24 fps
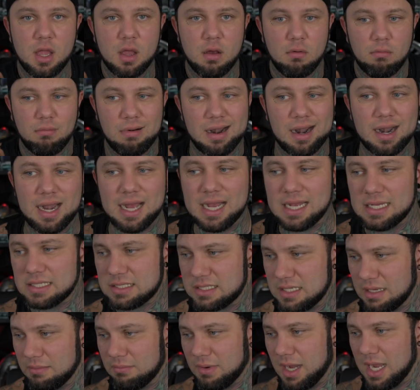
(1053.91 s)
Whereas
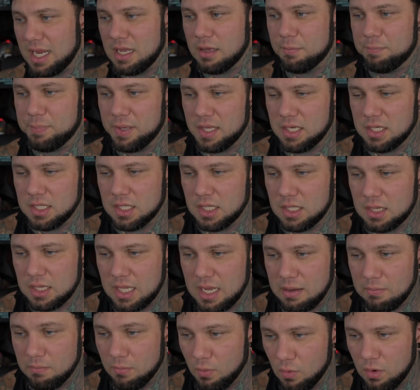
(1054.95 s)
in my opinion,
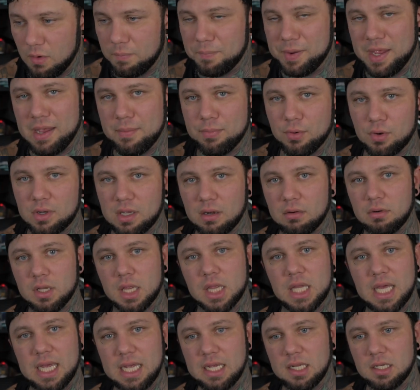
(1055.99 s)
like, more people can
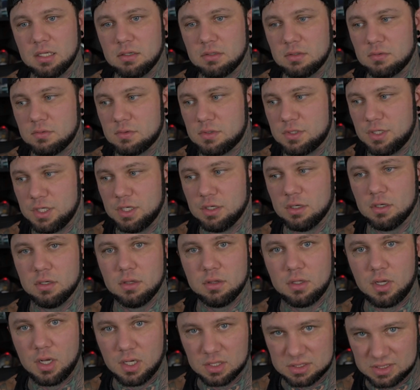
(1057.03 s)
relate to your
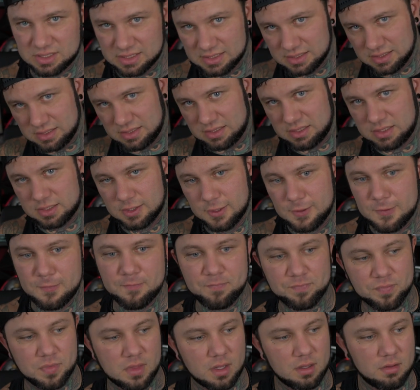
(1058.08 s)
losses
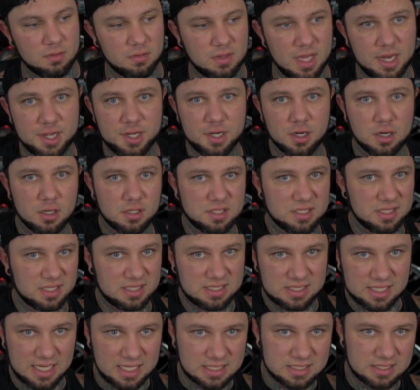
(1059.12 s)
than your
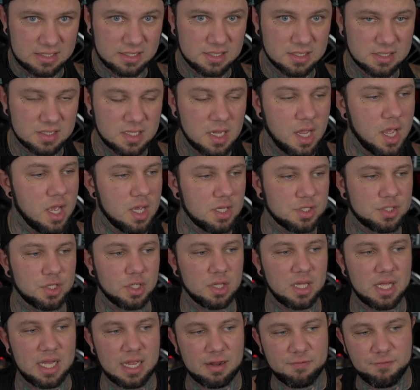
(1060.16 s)
successes. So
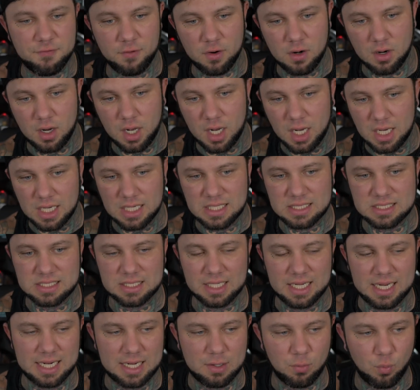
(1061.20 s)
like for us,
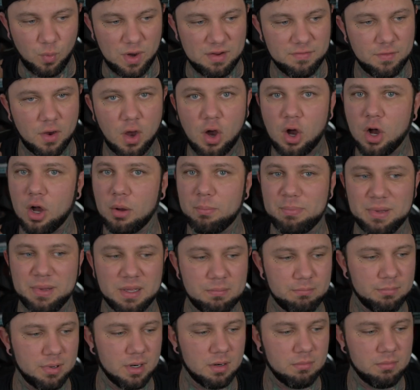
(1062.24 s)
like, we've all
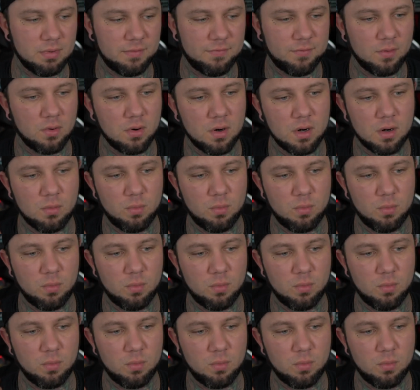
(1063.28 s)
been burned before.